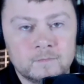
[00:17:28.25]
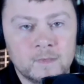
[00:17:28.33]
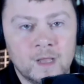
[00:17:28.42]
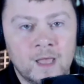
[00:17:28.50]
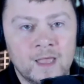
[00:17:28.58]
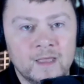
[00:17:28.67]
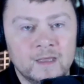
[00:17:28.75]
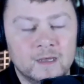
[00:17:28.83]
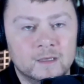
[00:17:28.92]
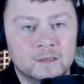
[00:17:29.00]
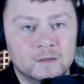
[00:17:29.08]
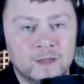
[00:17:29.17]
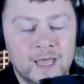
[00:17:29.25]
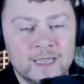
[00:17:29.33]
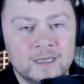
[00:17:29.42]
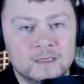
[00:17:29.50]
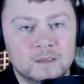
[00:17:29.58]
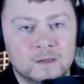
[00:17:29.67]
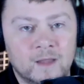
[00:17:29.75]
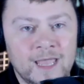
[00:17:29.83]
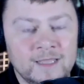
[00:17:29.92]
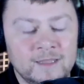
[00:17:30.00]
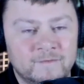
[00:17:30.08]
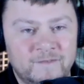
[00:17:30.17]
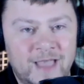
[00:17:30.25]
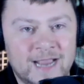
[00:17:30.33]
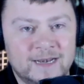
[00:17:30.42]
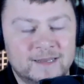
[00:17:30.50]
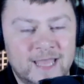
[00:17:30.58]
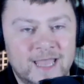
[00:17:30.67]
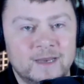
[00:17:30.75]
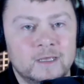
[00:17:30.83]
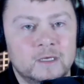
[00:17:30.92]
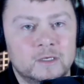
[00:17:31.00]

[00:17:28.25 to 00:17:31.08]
I like the fact that